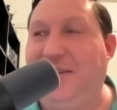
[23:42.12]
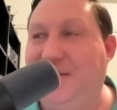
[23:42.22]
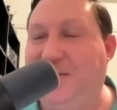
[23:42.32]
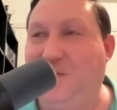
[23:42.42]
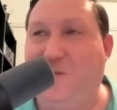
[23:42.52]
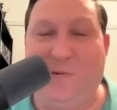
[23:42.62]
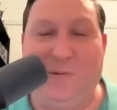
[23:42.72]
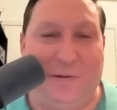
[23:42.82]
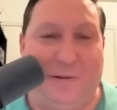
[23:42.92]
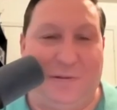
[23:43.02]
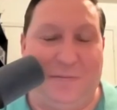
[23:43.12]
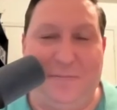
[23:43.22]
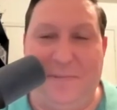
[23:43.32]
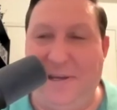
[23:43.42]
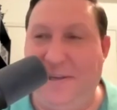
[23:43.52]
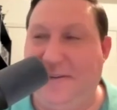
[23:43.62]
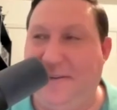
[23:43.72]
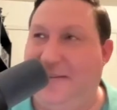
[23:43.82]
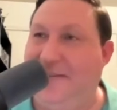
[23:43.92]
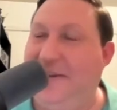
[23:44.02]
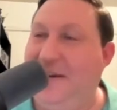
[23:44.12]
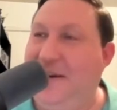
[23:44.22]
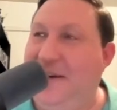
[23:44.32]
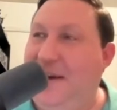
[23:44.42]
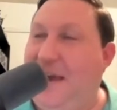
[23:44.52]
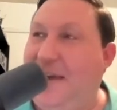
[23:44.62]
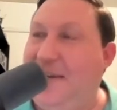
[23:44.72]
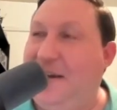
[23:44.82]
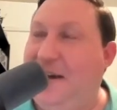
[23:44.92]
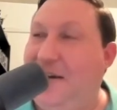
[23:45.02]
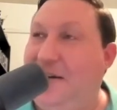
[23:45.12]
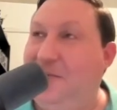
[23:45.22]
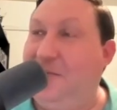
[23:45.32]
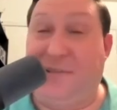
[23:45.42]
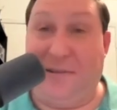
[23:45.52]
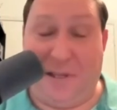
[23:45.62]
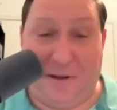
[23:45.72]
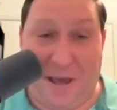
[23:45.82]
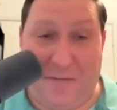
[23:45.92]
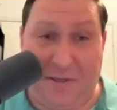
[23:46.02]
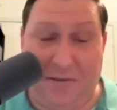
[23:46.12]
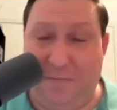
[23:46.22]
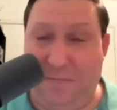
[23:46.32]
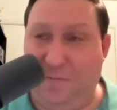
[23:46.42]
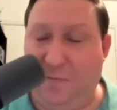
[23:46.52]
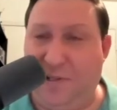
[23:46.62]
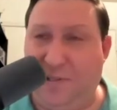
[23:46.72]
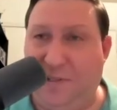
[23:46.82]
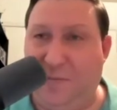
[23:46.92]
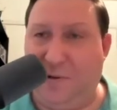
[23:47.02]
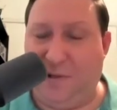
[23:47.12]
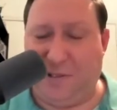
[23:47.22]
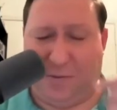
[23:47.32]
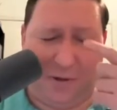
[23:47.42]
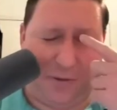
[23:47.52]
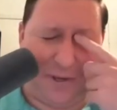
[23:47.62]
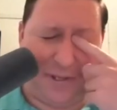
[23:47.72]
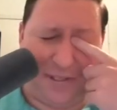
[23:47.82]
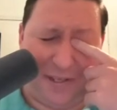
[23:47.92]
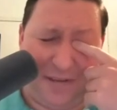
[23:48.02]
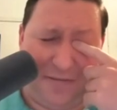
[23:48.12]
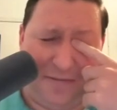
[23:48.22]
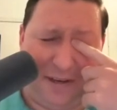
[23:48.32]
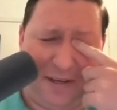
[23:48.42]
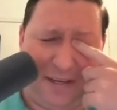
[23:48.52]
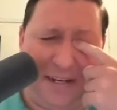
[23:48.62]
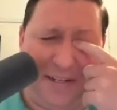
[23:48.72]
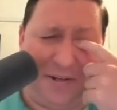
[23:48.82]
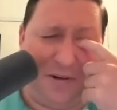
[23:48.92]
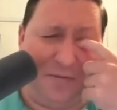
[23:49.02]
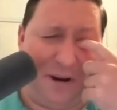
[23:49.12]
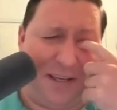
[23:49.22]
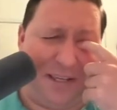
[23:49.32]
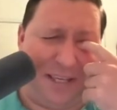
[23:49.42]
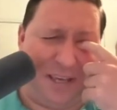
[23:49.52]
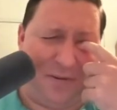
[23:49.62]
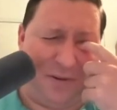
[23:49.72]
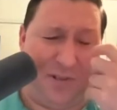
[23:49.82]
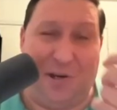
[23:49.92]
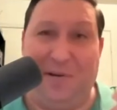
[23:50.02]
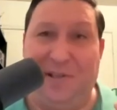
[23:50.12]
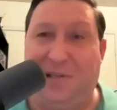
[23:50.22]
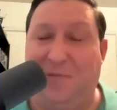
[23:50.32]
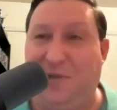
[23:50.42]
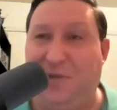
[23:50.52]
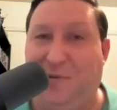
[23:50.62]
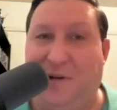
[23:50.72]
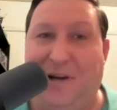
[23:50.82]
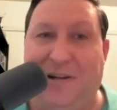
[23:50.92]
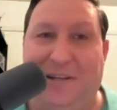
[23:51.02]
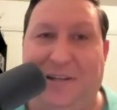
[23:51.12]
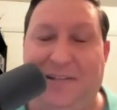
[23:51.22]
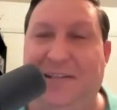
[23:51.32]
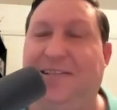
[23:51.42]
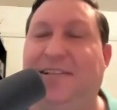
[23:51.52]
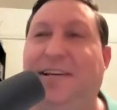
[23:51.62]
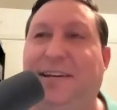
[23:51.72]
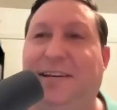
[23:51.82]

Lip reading: that's so cool, man. And because having recently produced a work myself, it is nerve-wracking if you're showing something to an audience. It's like,